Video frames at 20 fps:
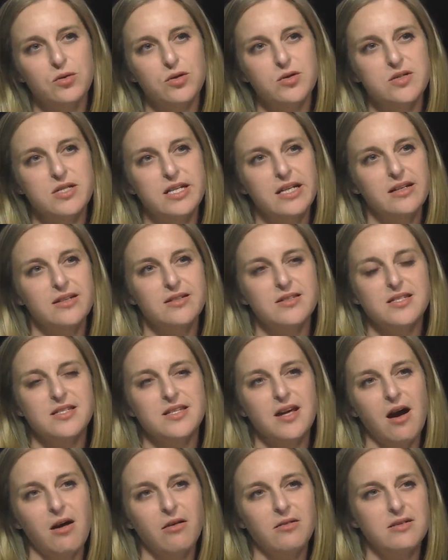New Zealand's
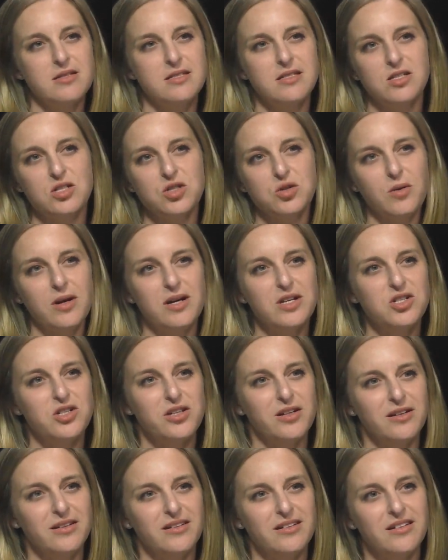current
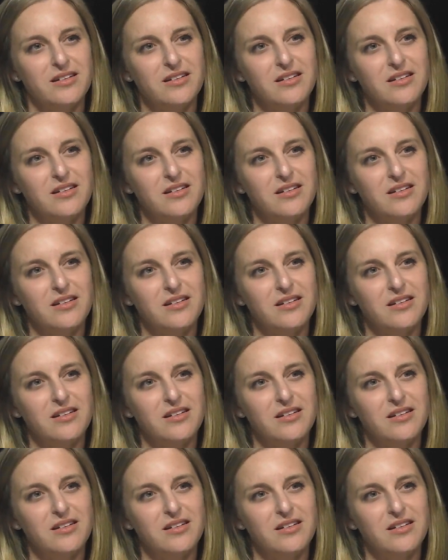situation?